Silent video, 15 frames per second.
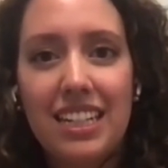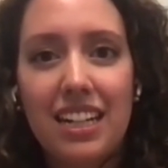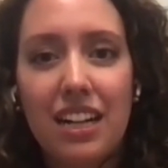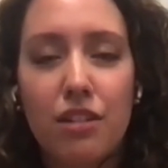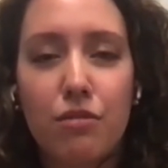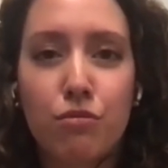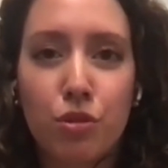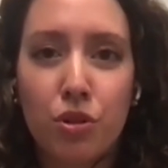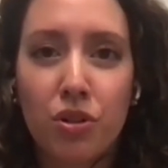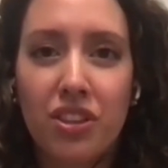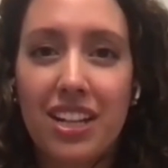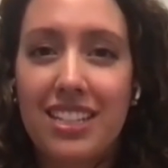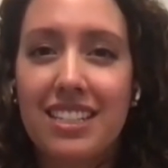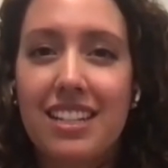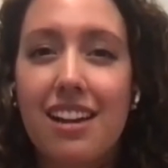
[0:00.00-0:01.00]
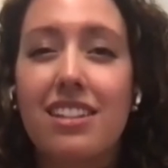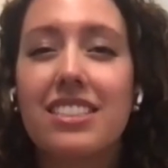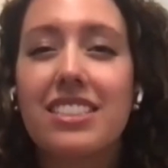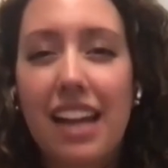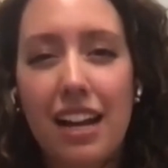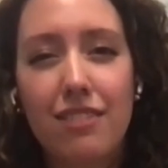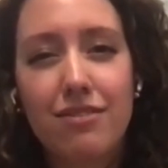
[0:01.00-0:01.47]
a role that
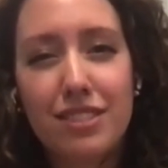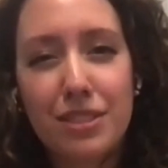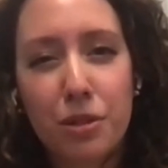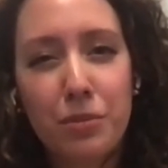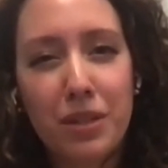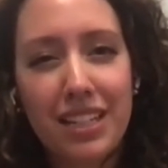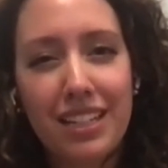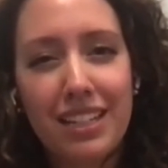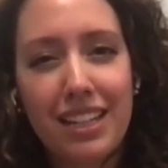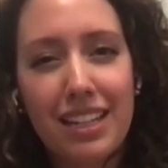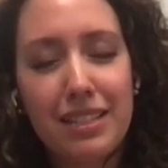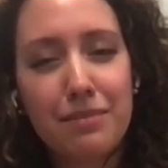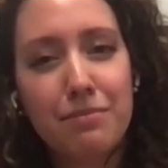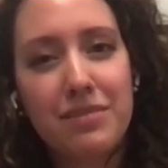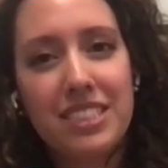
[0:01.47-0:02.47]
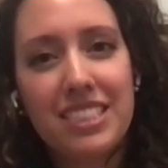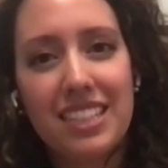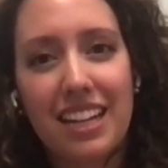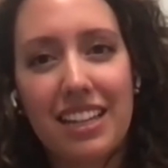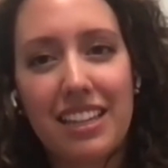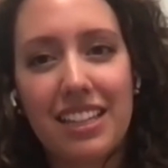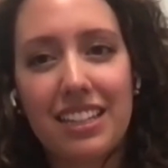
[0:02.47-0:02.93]
does have so many names.
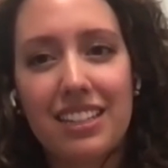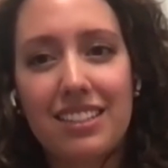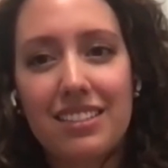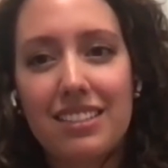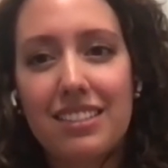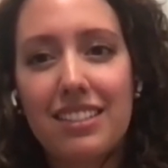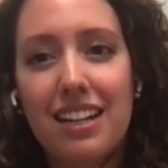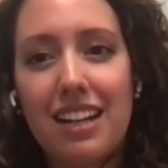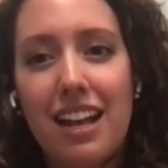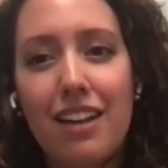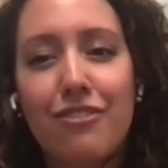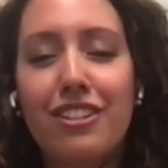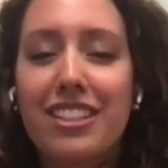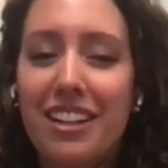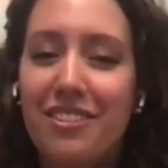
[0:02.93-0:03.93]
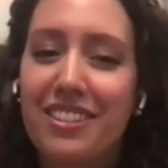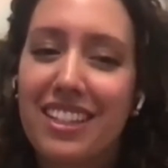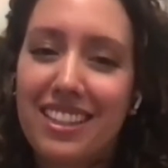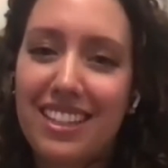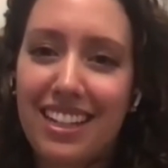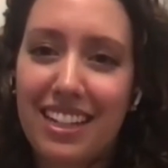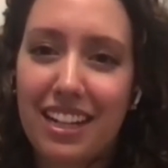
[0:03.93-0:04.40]
I think every now and then
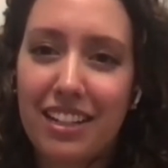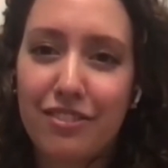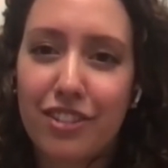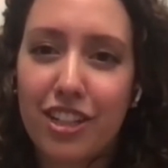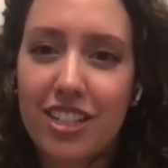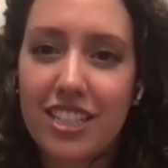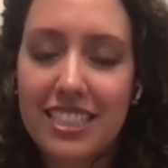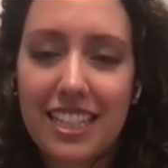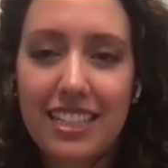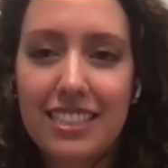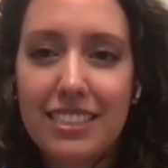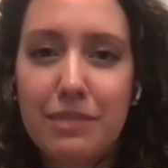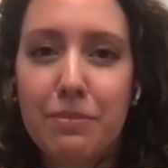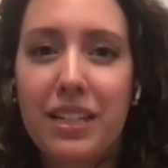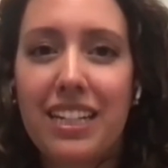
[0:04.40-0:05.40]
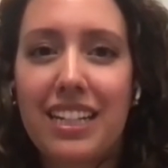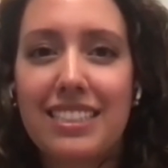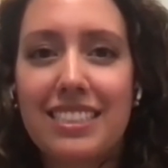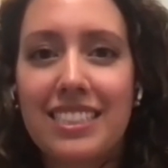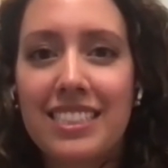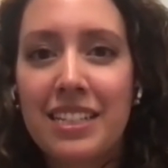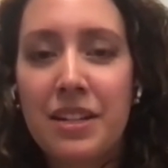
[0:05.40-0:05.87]
that kind of hurts us
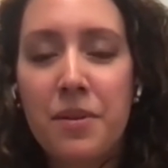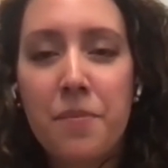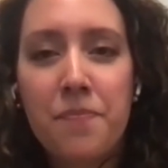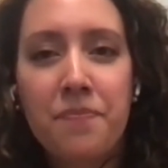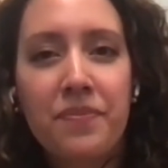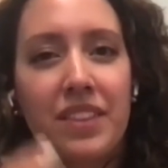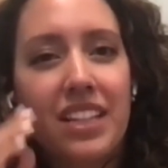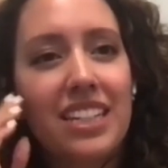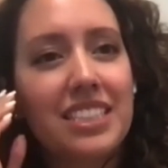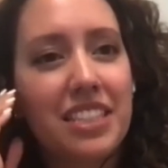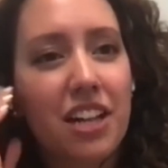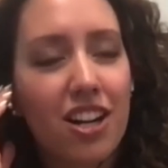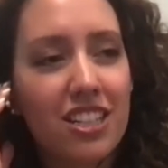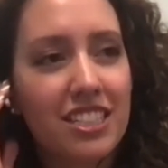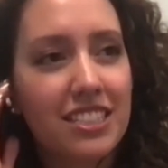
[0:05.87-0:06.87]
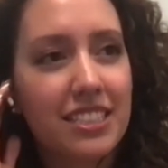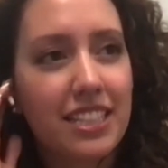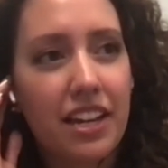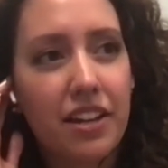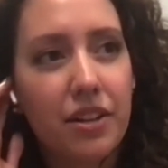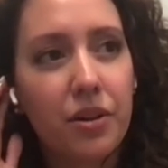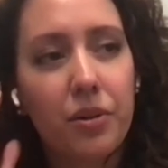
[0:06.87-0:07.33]
because it's hard to
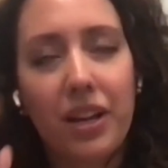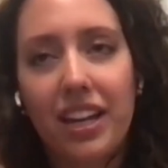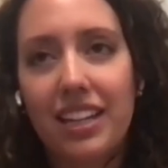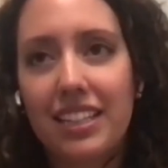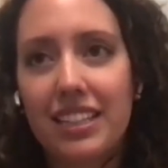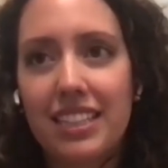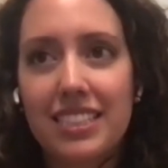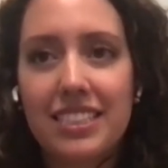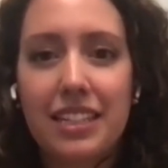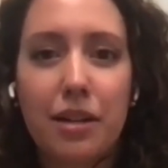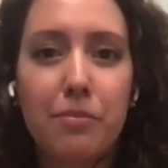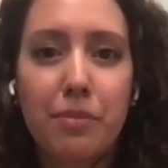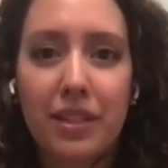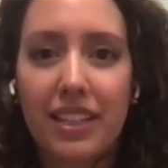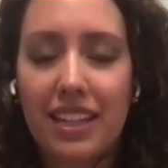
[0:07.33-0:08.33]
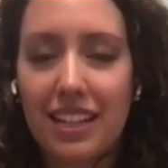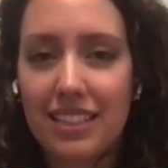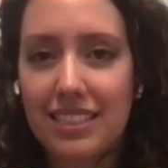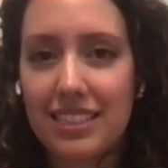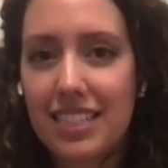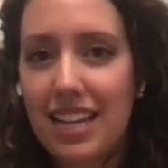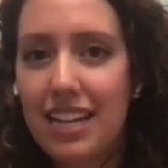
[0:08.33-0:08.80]
say, okay, this company
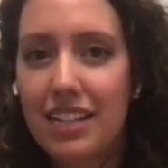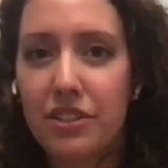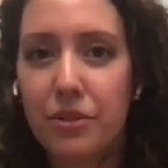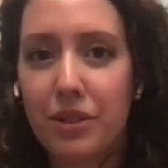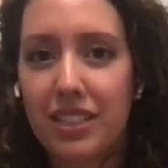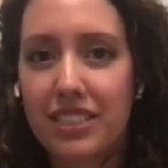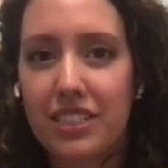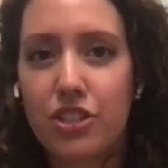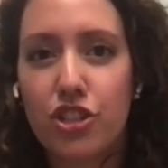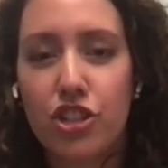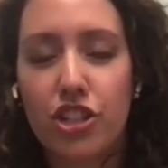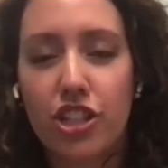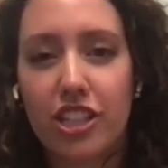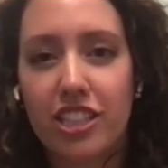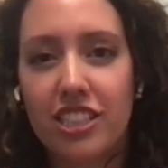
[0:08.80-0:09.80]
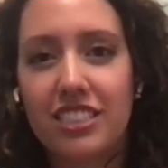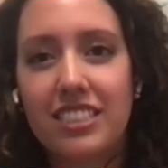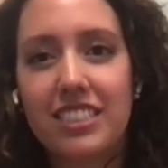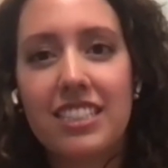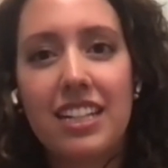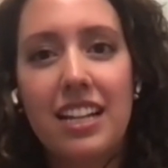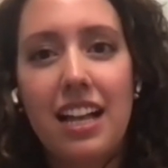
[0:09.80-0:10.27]
has 10 UX engineers